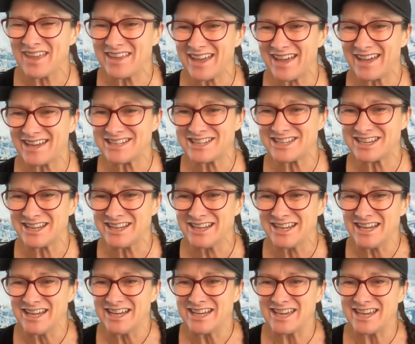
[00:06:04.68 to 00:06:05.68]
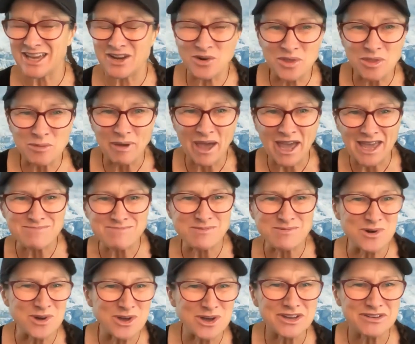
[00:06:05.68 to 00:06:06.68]
They had to get all the
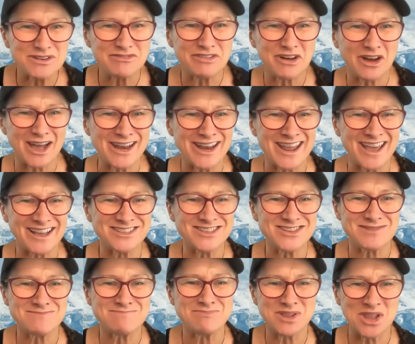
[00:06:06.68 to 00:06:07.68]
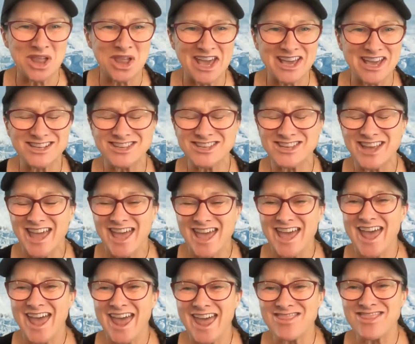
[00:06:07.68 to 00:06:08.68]
paperwork and finance in place,
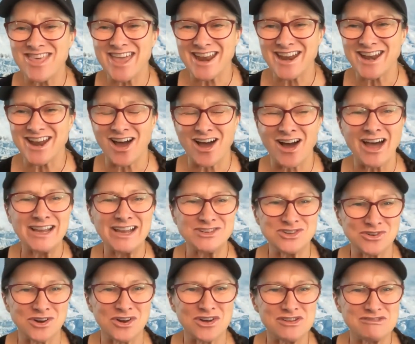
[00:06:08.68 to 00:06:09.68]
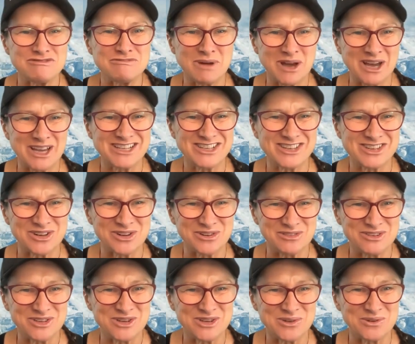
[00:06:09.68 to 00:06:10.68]
and then I drove myself
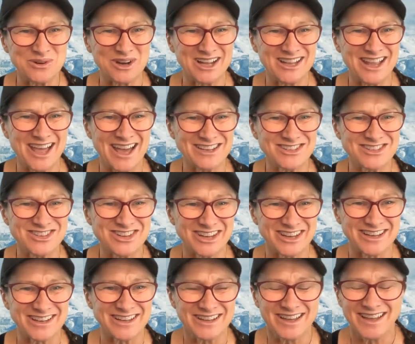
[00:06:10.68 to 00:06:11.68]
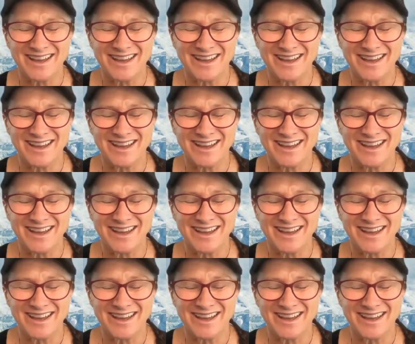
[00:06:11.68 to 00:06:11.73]
to Alaska.